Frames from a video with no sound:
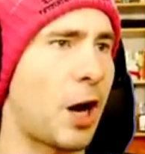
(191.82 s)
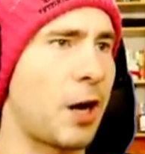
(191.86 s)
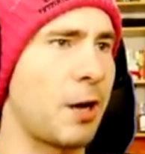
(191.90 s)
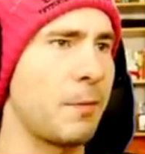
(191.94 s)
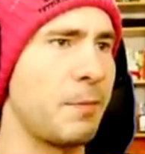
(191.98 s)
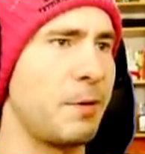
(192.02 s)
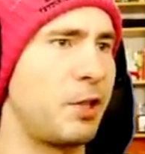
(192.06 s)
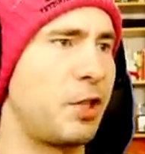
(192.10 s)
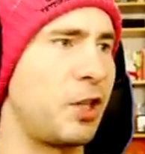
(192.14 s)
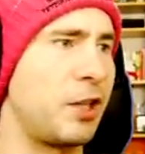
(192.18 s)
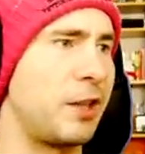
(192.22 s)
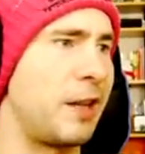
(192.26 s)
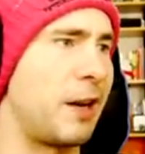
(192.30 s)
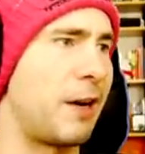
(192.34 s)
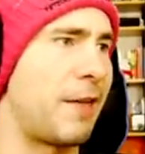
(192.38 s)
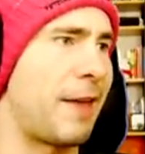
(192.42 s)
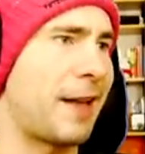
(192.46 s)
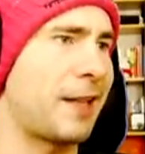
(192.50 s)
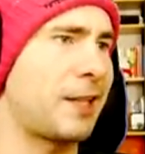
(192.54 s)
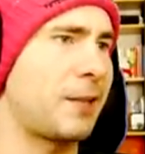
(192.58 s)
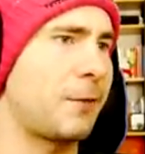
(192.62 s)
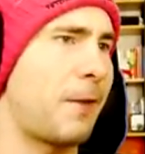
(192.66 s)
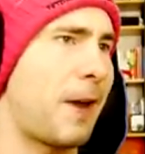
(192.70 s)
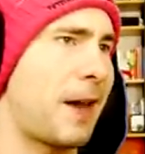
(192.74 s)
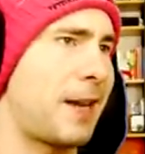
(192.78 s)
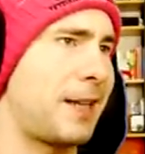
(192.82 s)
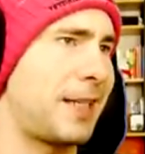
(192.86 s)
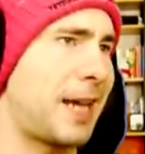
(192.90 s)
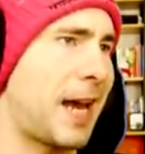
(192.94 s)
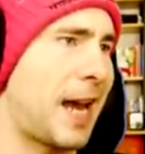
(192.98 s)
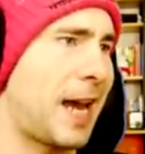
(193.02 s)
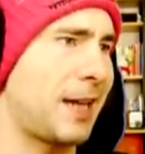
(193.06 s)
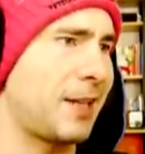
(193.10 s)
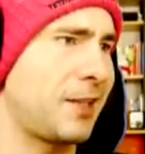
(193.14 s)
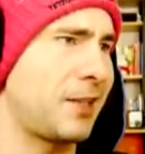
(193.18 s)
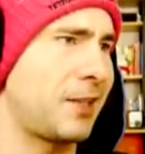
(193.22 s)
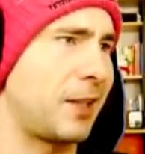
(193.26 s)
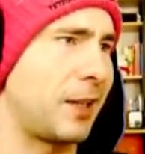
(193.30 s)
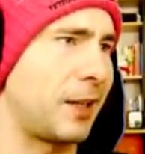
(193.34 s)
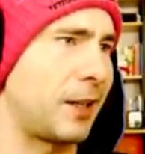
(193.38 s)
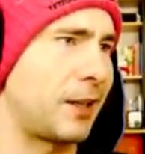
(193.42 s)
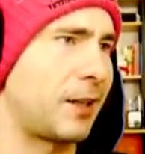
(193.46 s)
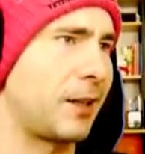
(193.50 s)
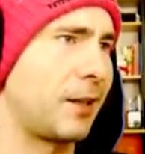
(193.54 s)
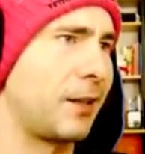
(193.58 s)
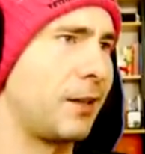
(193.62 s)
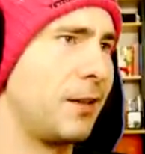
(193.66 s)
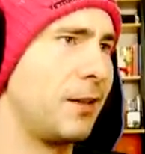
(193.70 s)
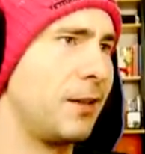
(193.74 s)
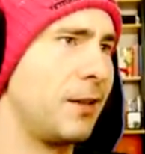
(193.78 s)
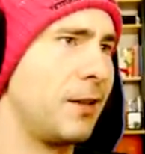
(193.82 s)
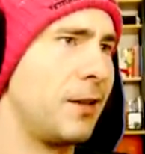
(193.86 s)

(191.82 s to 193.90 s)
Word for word: garbage in there. That's fantastic.